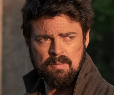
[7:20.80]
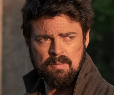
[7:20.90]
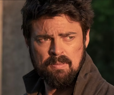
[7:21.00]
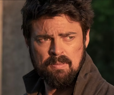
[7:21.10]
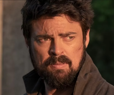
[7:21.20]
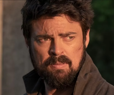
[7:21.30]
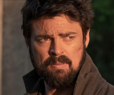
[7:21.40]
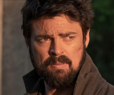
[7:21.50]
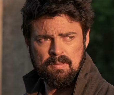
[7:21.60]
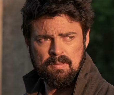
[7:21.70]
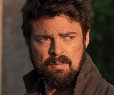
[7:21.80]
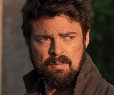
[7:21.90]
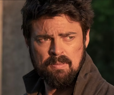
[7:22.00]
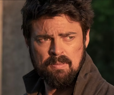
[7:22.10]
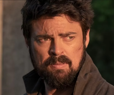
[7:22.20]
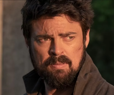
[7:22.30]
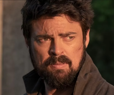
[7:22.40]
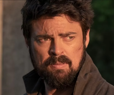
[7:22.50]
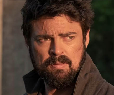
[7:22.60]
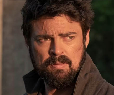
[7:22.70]

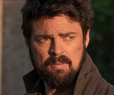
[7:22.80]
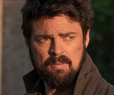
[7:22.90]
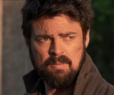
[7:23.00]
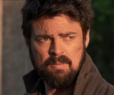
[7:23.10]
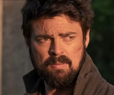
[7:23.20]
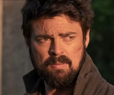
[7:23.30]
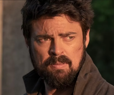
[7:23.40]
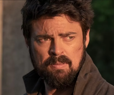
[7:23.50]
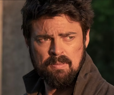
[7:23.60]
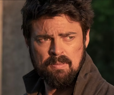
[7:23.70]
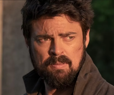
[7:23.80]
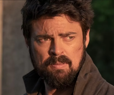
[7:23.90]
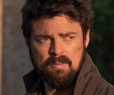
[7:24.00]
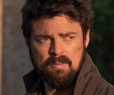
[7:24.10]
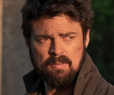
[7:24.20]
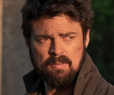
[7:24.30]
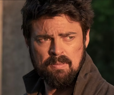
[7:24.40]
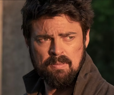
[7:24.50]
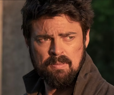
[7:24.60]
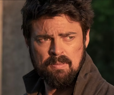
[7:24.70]

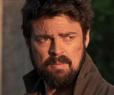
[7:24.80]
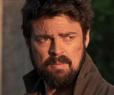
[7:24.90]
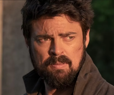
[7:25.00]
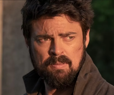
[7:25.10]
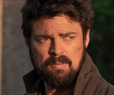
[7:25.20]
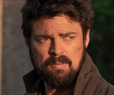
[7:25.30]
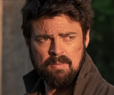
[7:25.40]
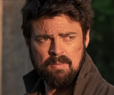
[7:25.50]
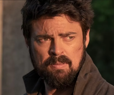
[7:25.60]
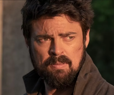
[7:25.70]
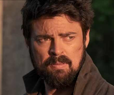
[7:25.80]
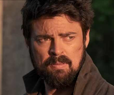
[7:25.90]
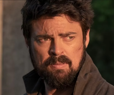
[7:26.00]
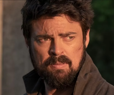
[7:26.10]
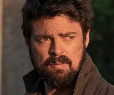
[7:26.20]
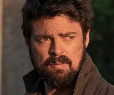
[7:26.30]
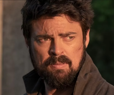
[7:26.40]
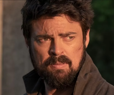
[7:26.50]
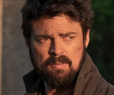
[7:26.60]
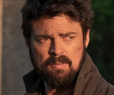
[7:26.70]

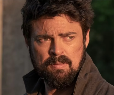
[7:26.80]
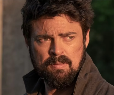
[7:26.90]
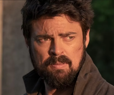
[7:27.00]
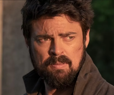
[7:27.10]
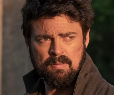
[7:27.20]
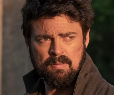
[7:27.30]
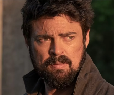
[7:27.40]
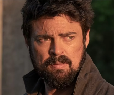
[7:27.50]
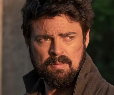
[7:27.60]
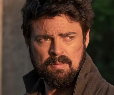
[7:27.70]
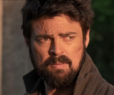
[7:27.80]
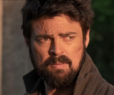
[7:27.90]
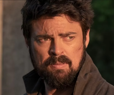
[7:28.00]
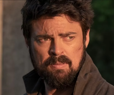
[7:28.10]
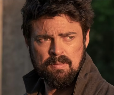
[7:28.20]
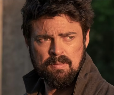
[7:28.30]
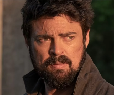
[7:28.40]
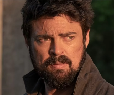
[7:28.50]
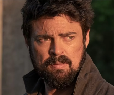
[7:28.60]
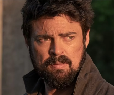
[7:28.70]
[no speech]